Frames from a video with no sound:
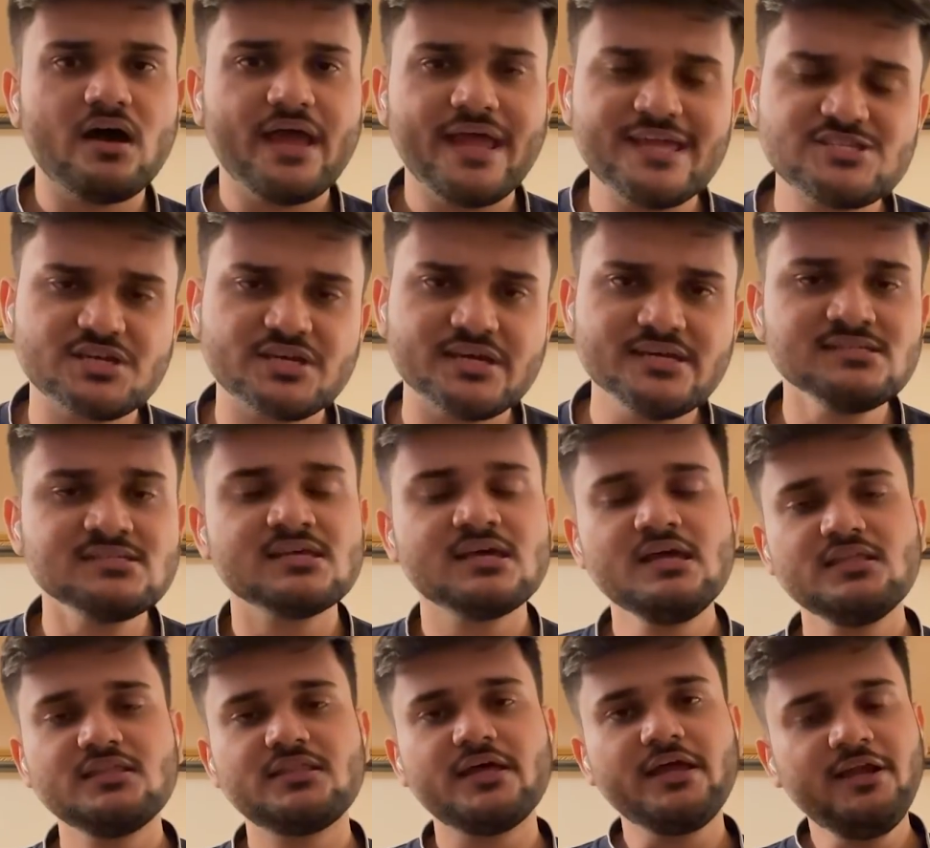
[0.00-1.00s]
edge case.
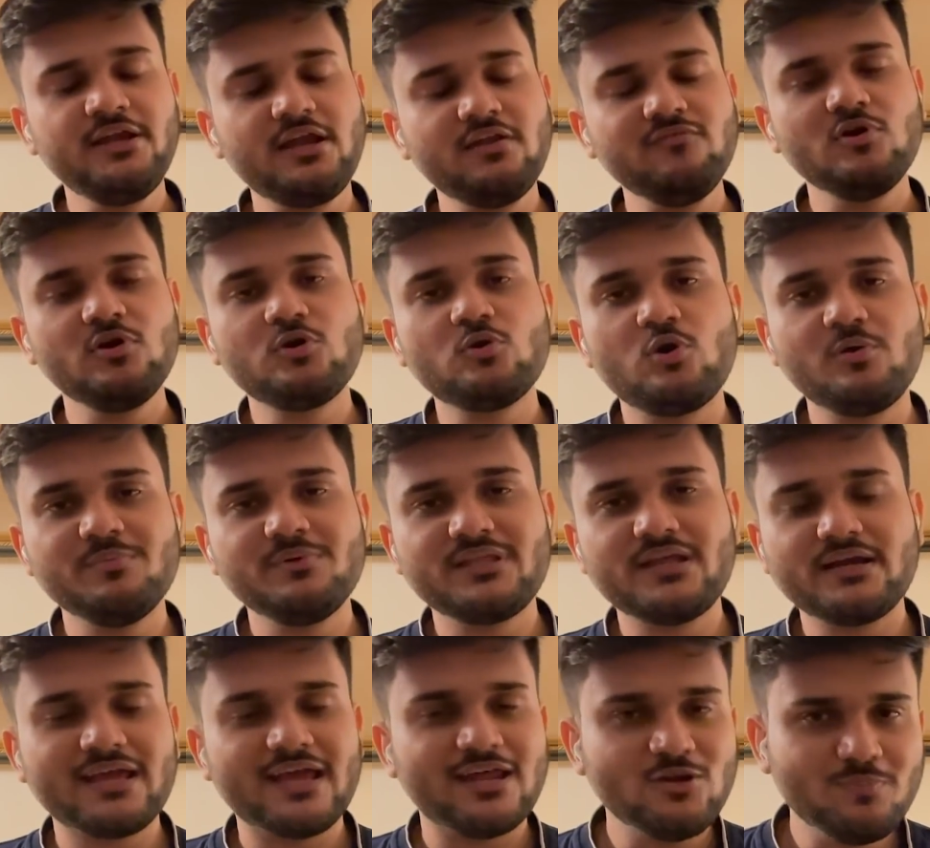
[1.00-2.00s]
The interviewer told me
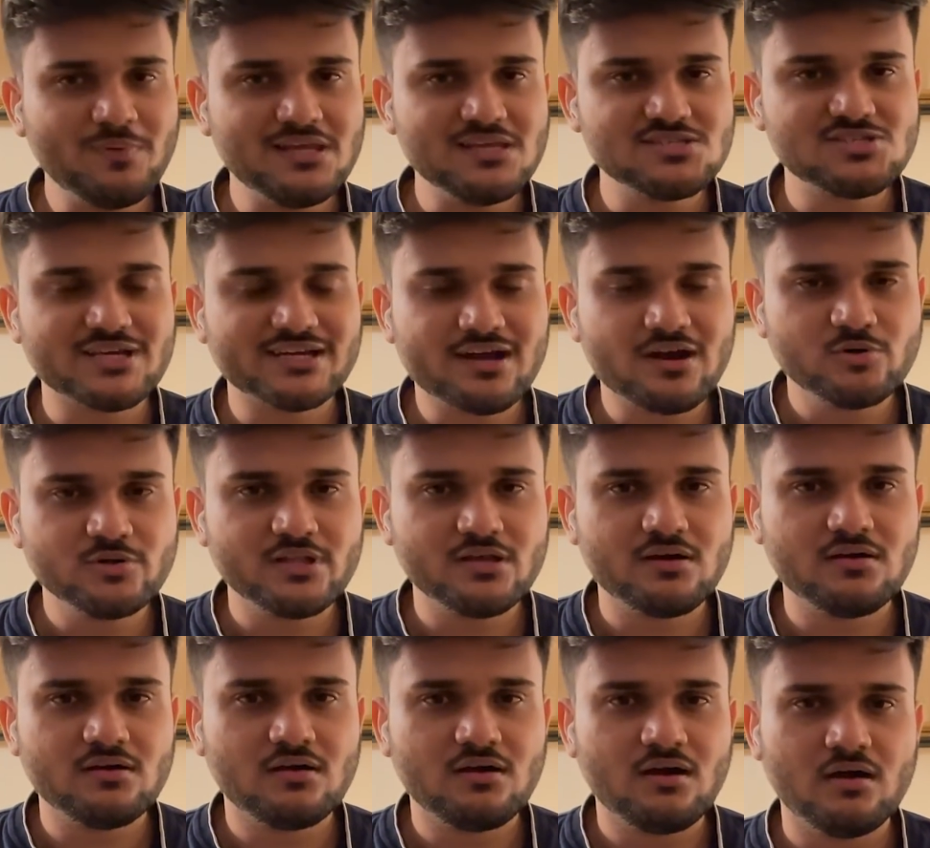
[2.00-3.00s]
that, can you please check out
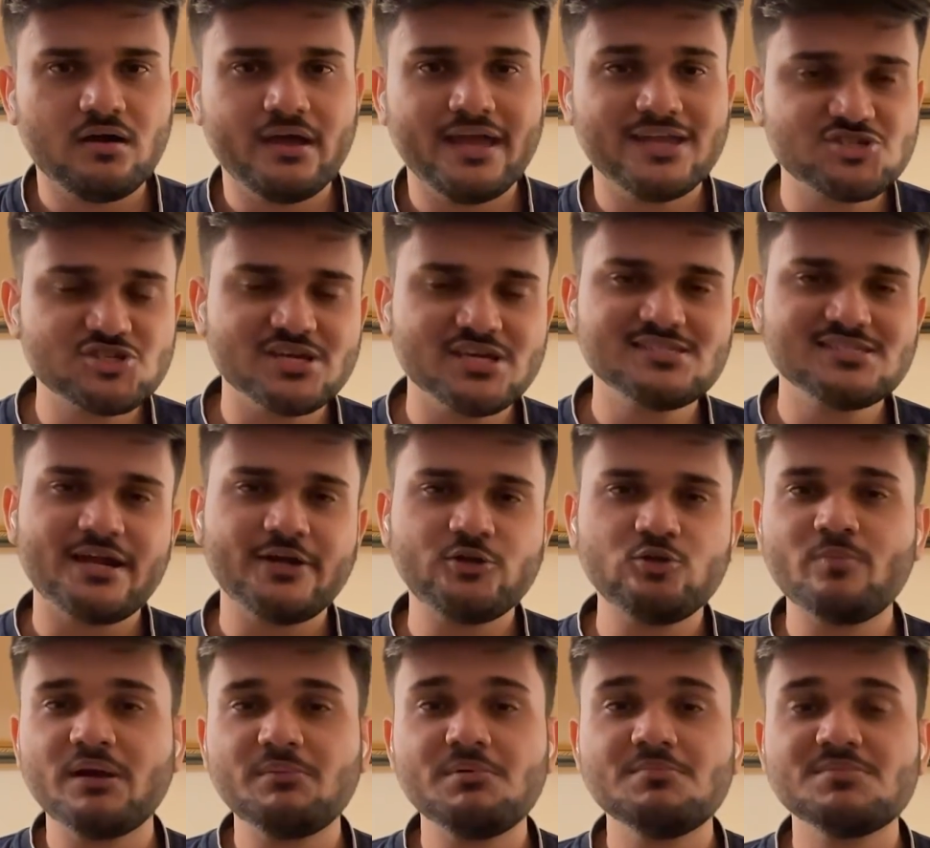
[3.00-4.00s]
the edge case that you
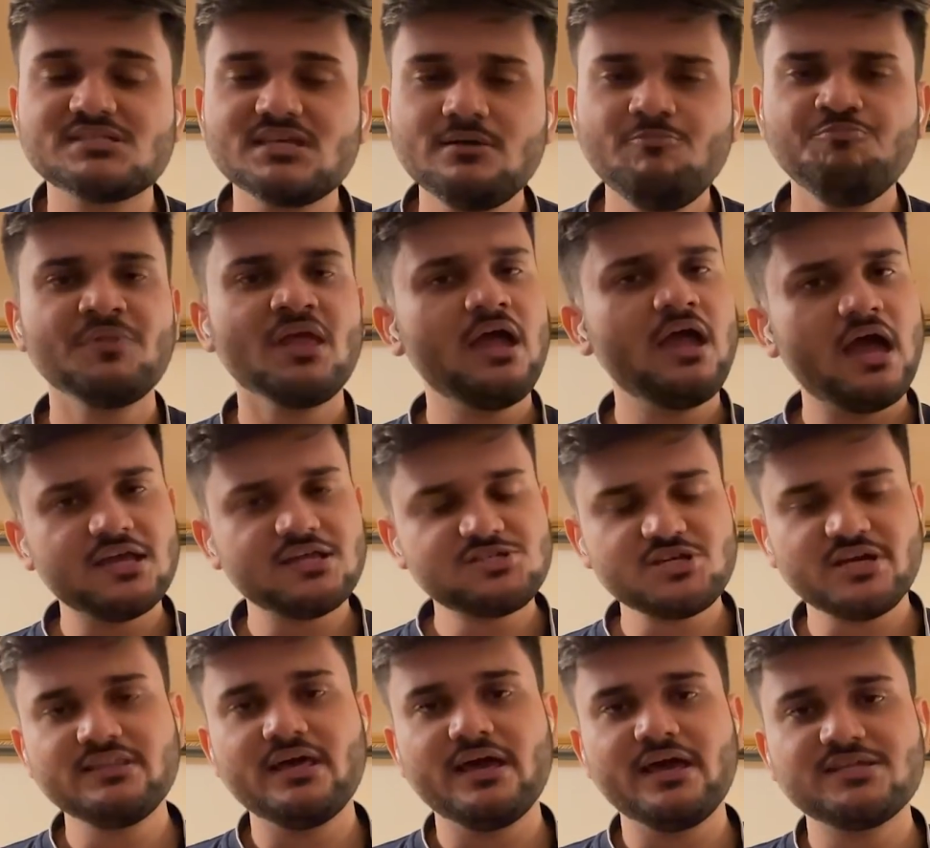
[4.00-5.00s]
might be missing? I
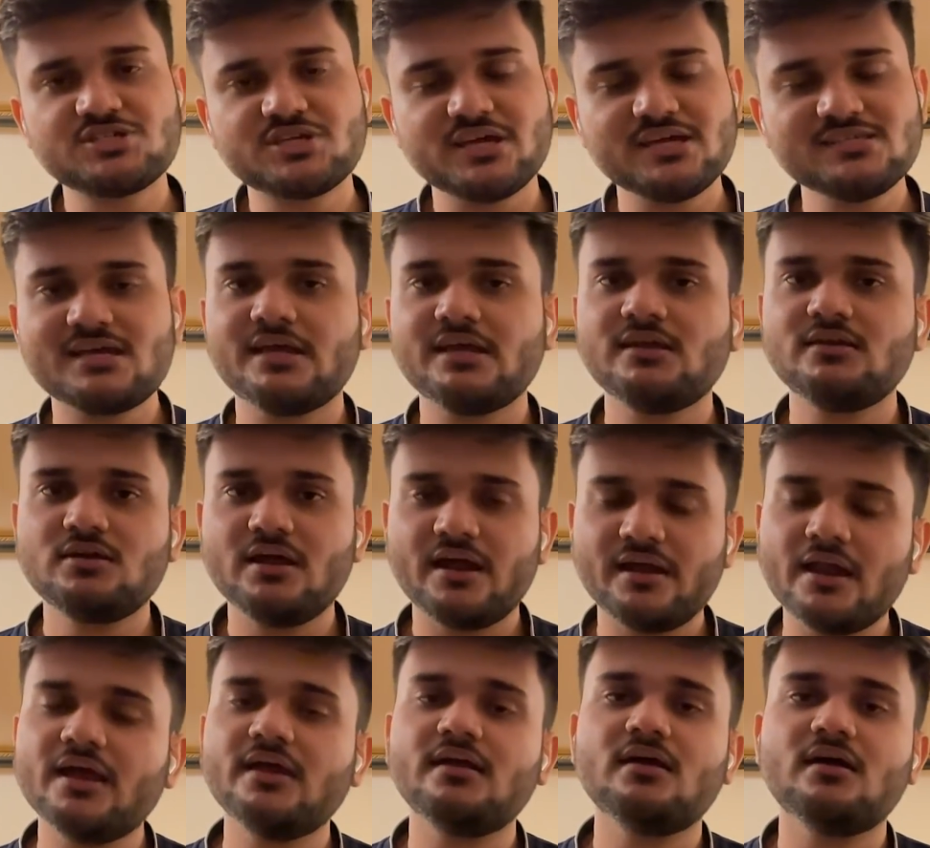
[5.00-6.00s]
checked the edge case
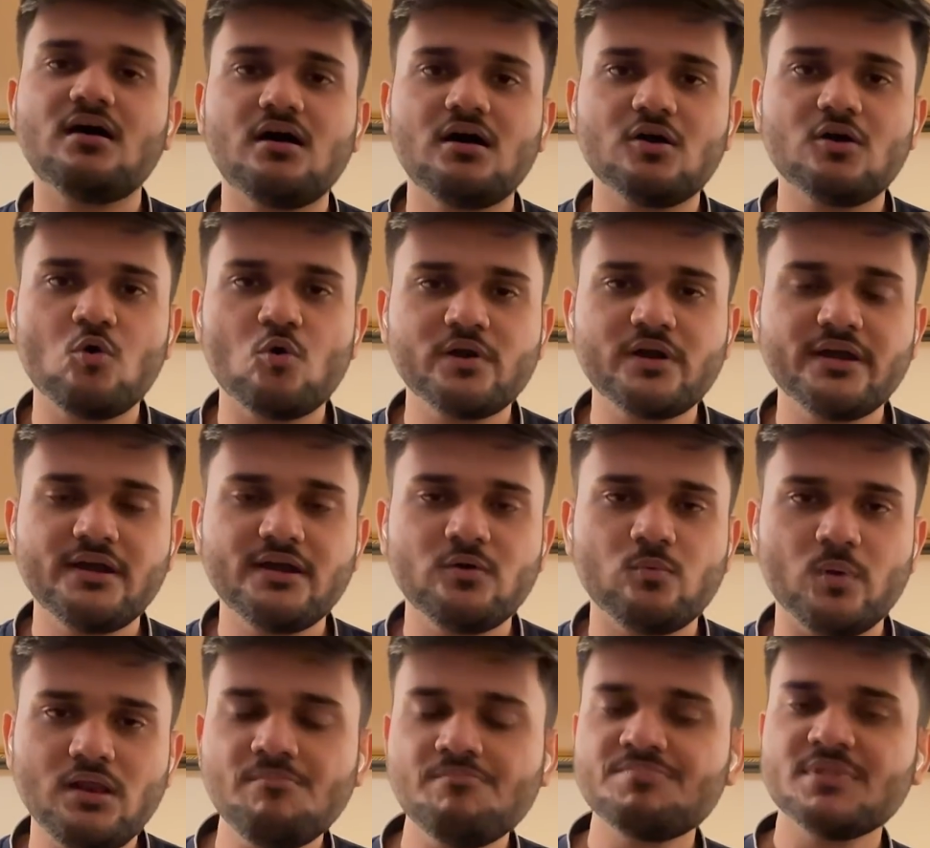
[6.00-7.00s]
and I coded it
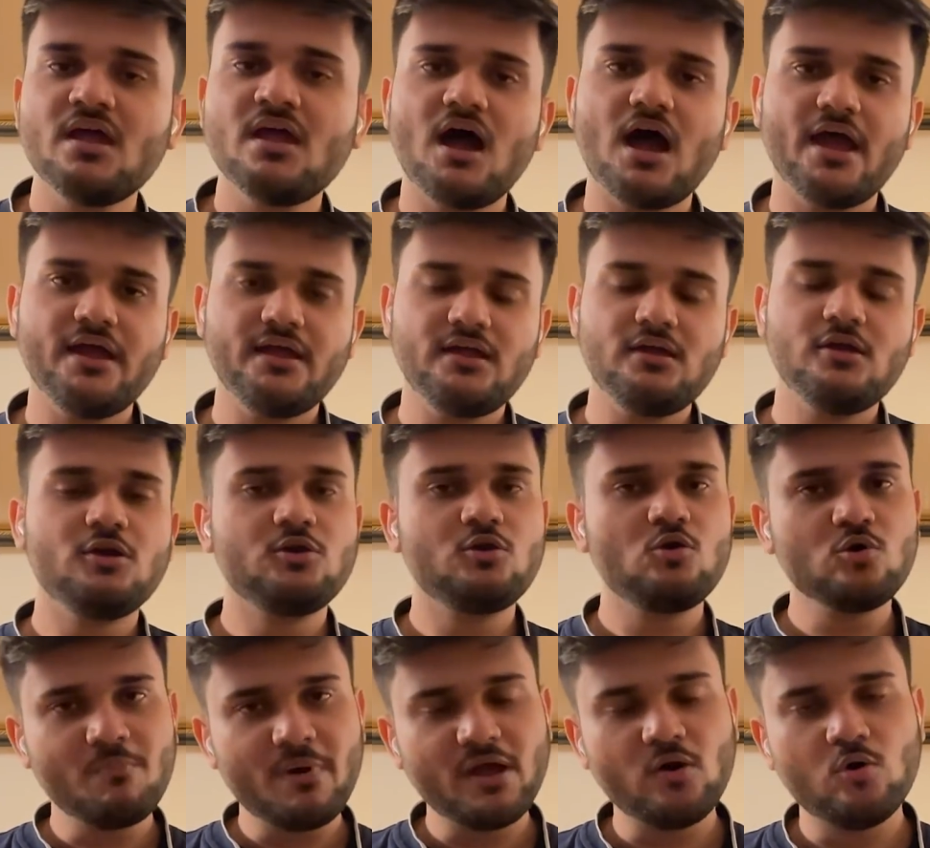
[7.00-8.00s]
well. I
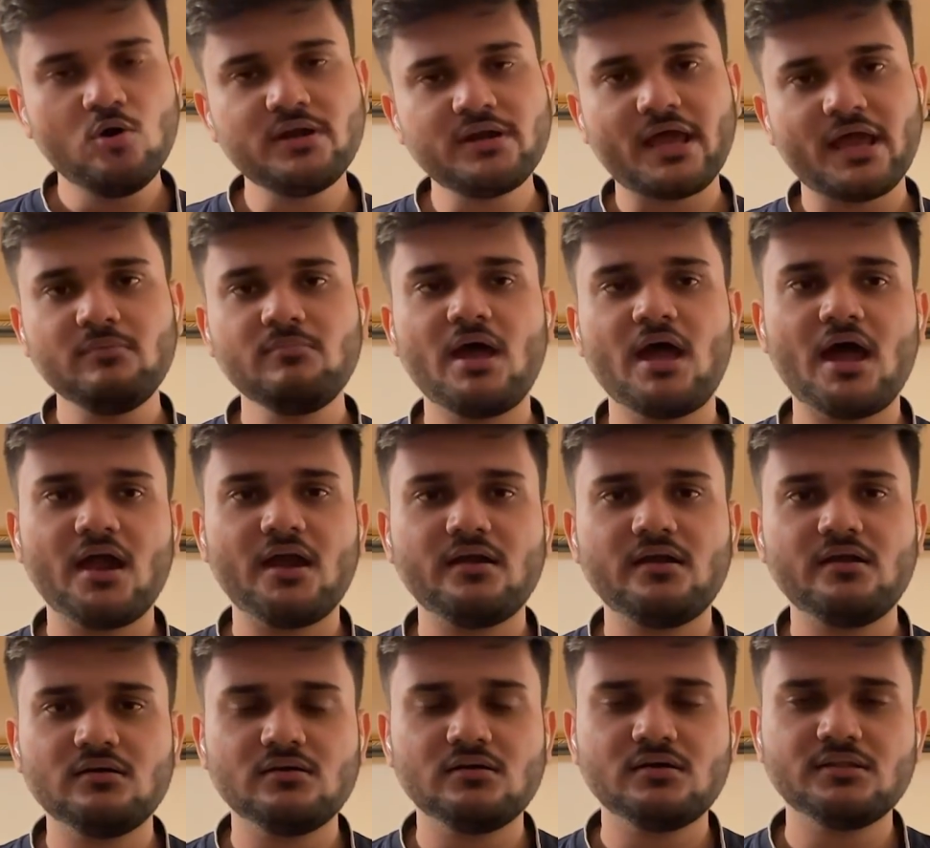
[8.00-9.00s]
took my whole time and
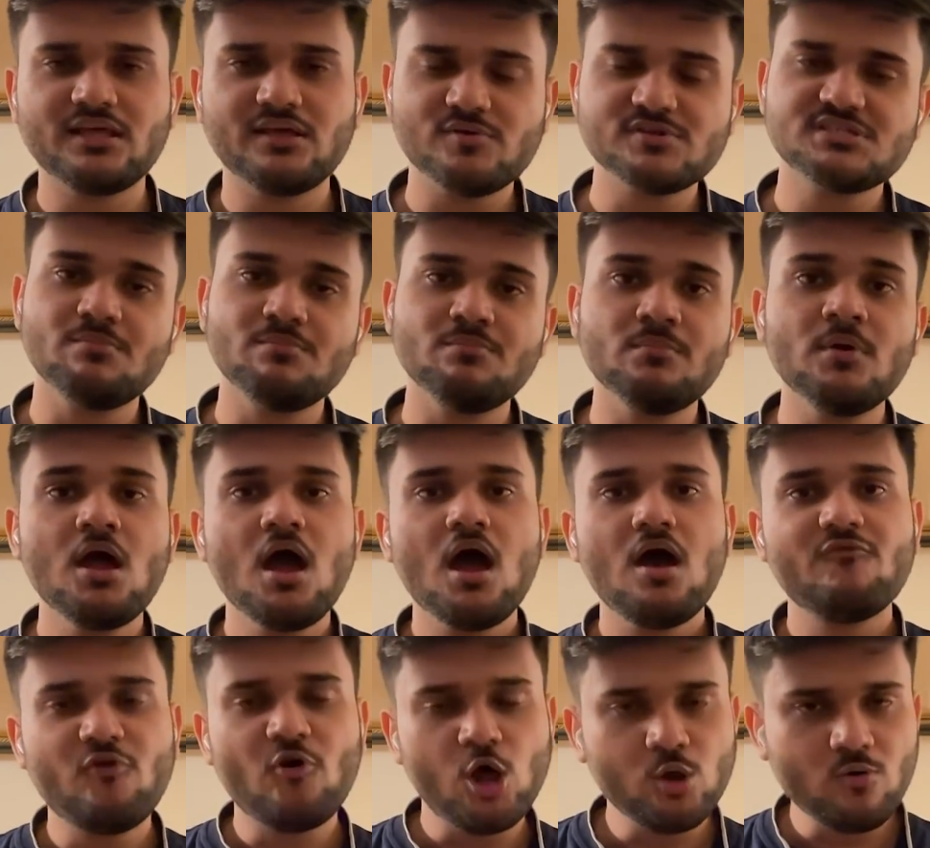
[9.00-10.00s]
there were some
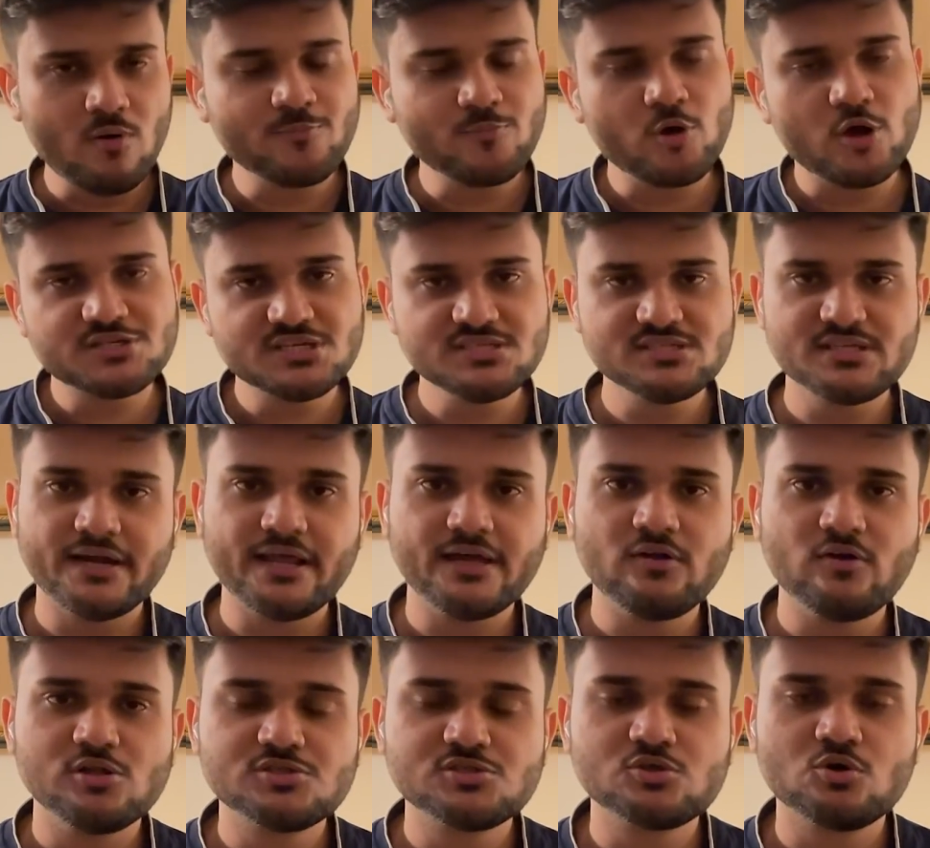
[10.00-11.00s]
follow-up questions that I
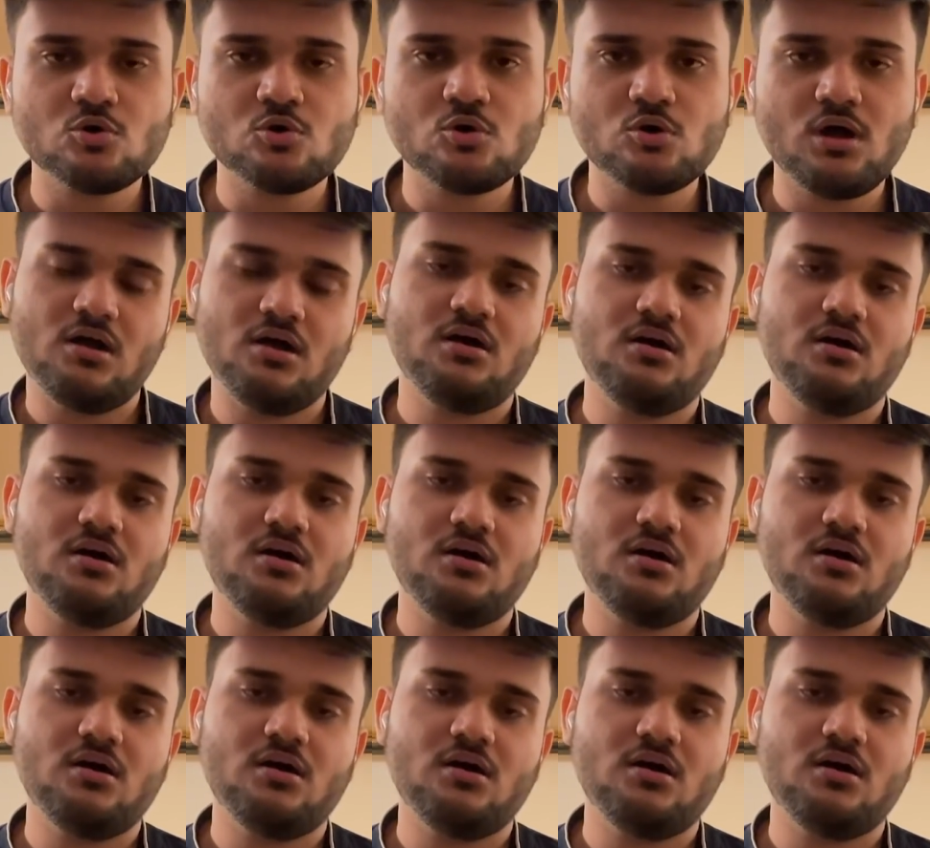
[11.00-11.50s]
also